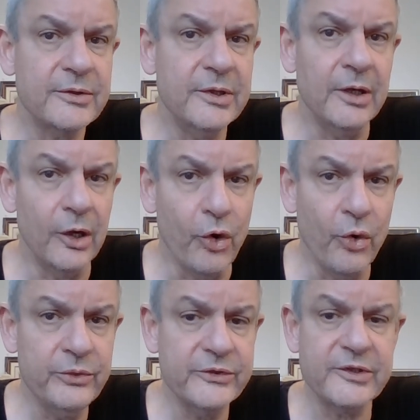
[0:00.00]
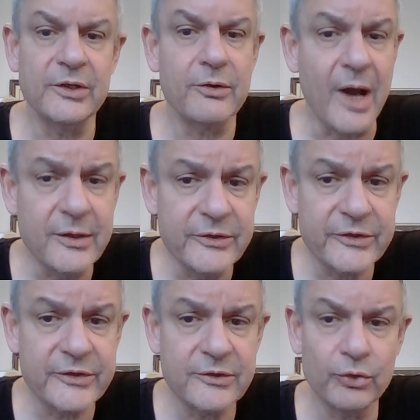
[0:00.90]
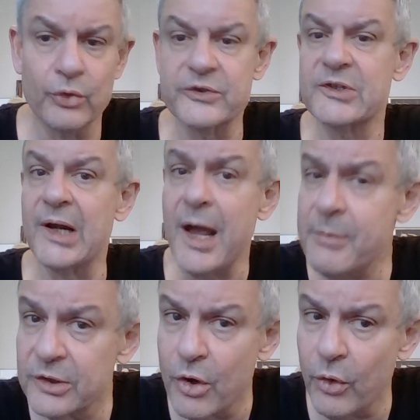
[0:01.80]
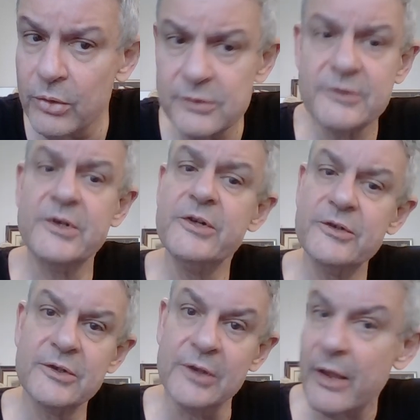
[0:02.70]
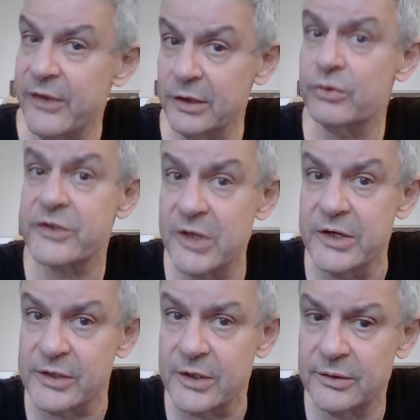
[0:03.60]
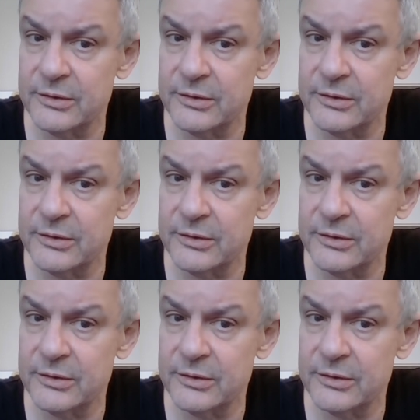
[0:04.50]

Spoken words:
in loans and grants towards climate goals is nothing to sneeze at.